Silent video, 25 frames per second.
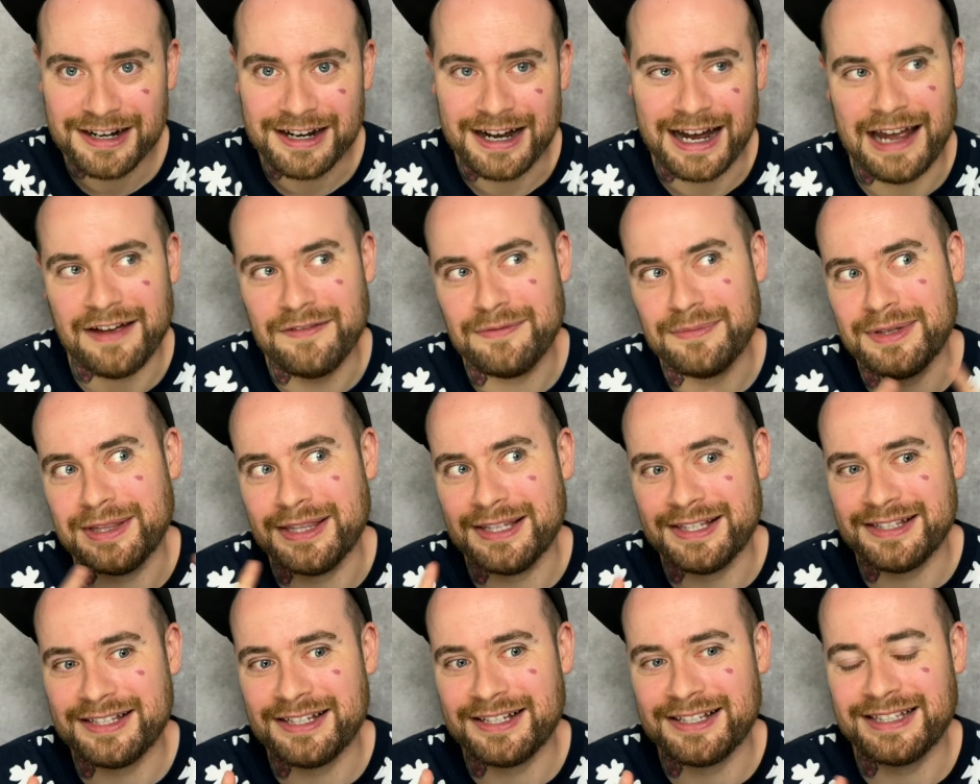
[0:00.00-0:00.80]
I haven't been
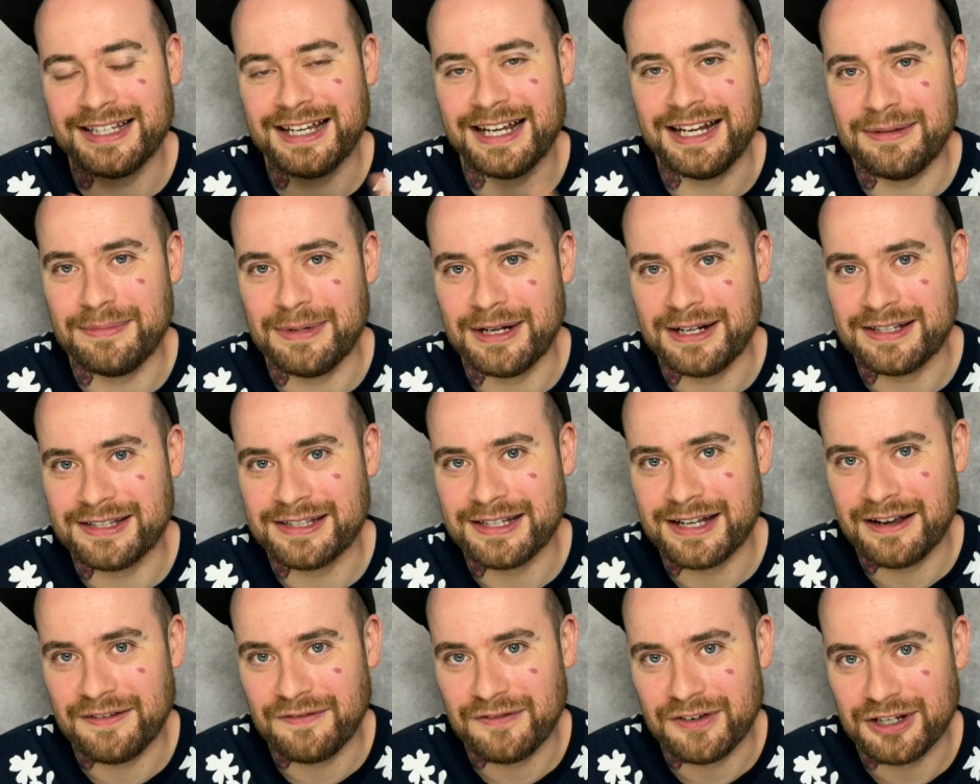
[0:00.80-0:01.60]
this excited about a
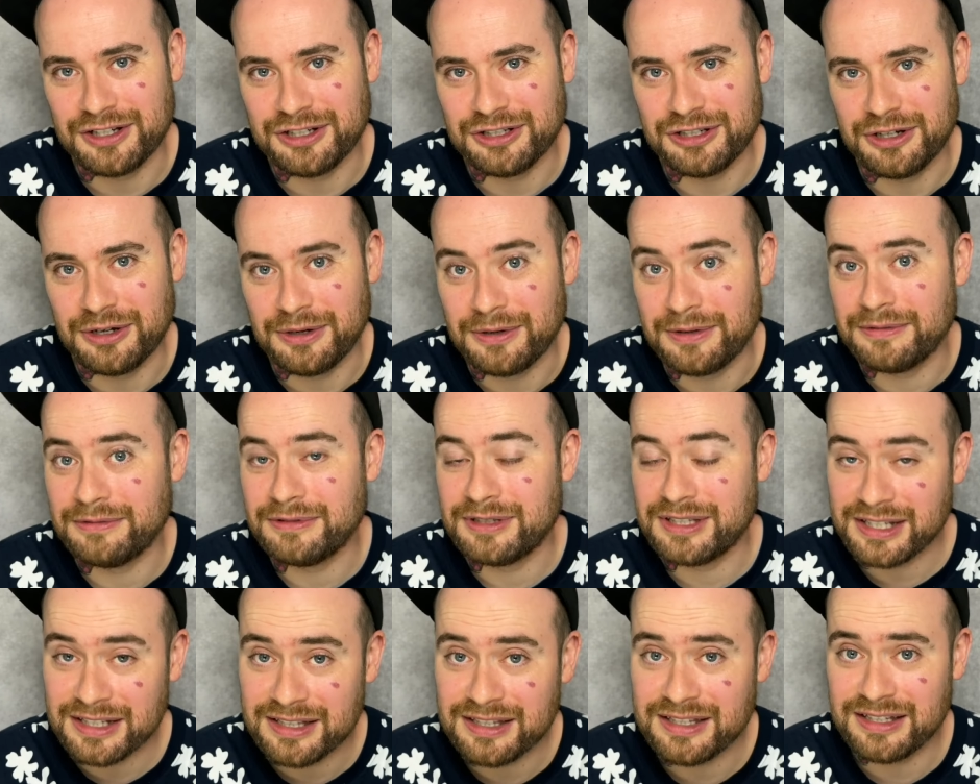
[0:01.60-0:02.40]
sci-fi show
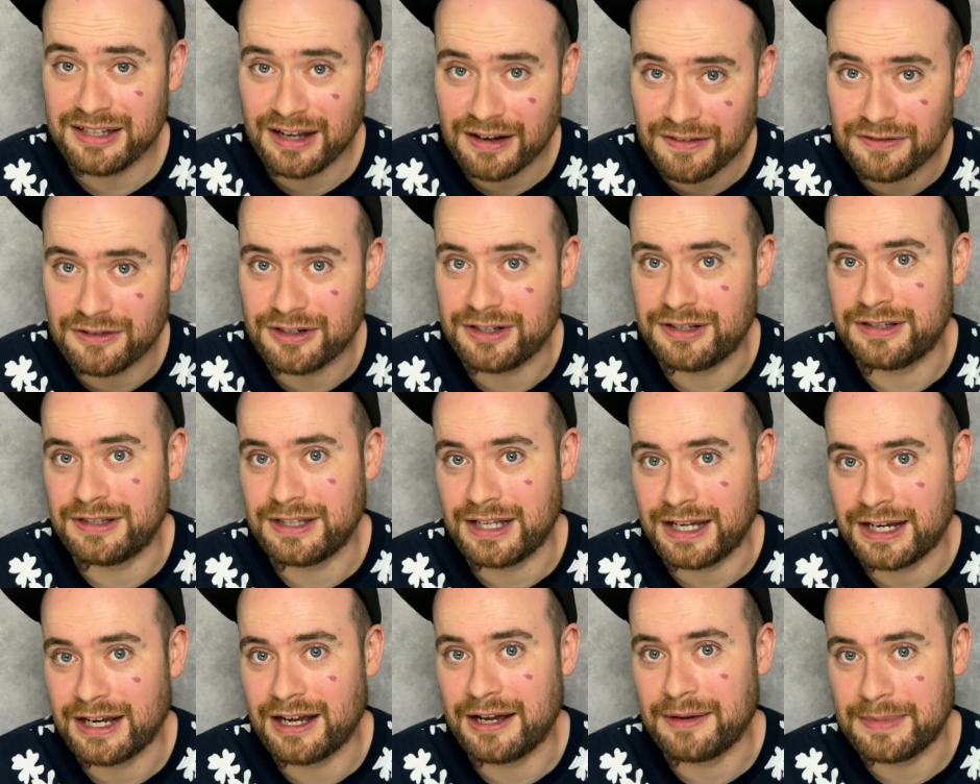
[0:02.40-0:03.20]
since Severance
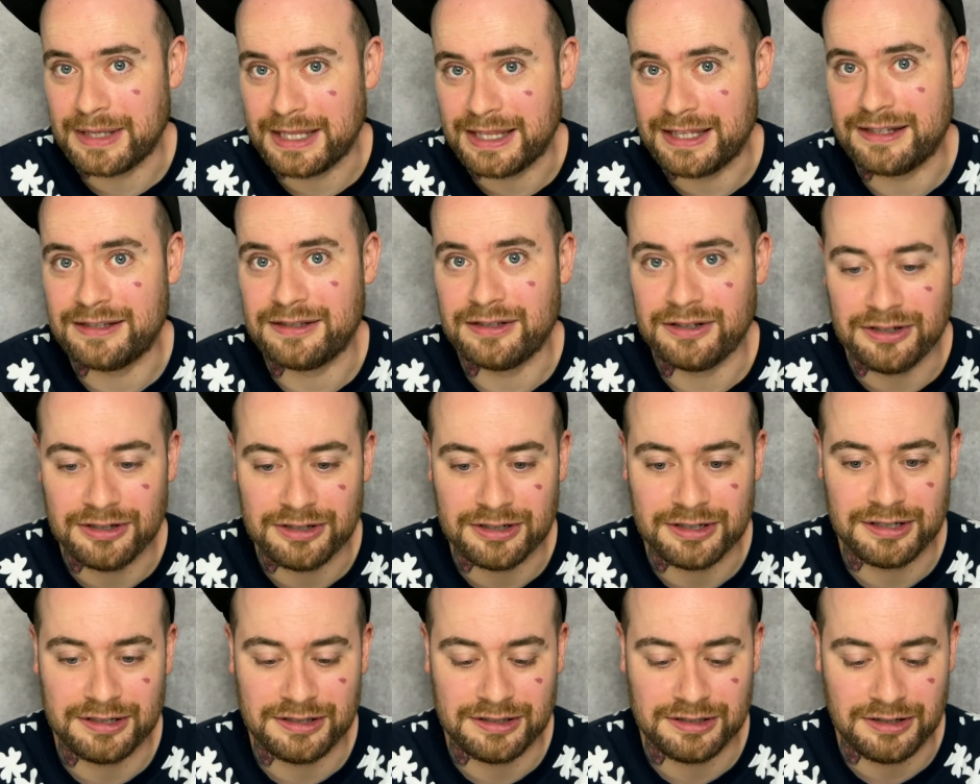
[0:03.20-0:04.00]
that got me this
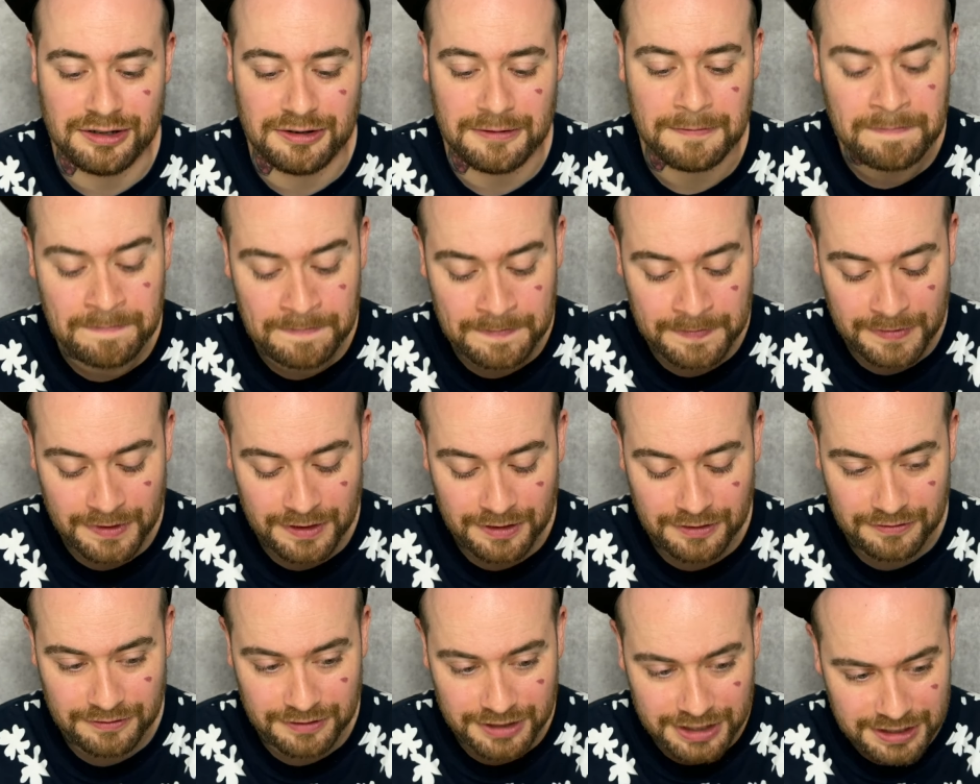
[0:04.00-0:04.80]
hooked. So
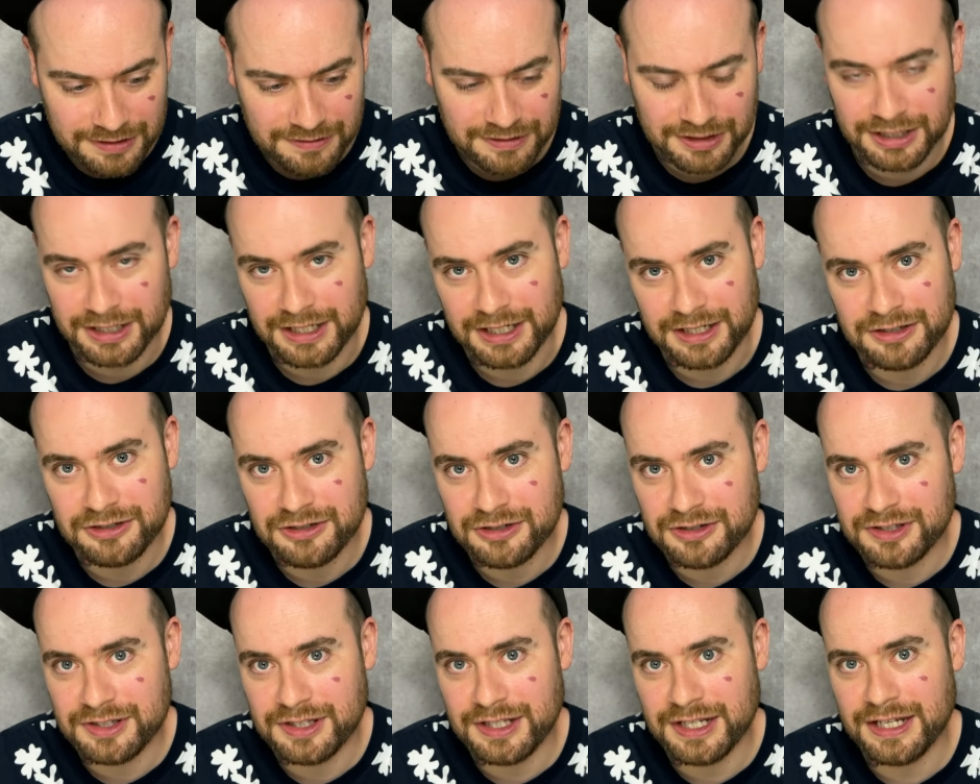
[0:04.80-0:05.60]
really, really
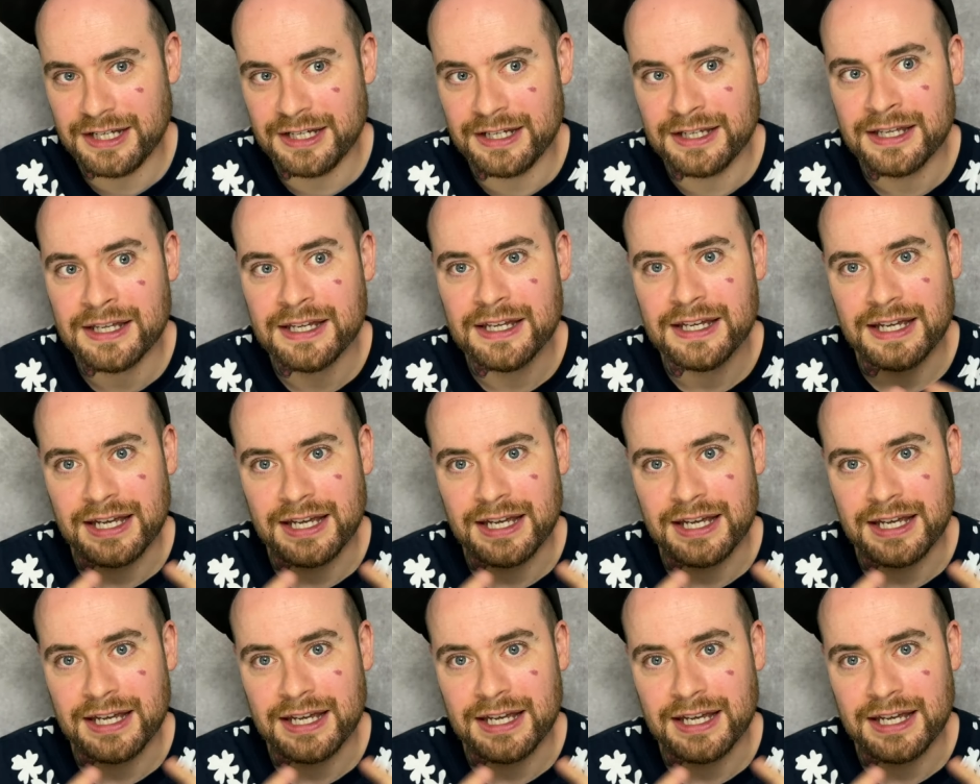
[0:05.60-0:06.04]
interesting.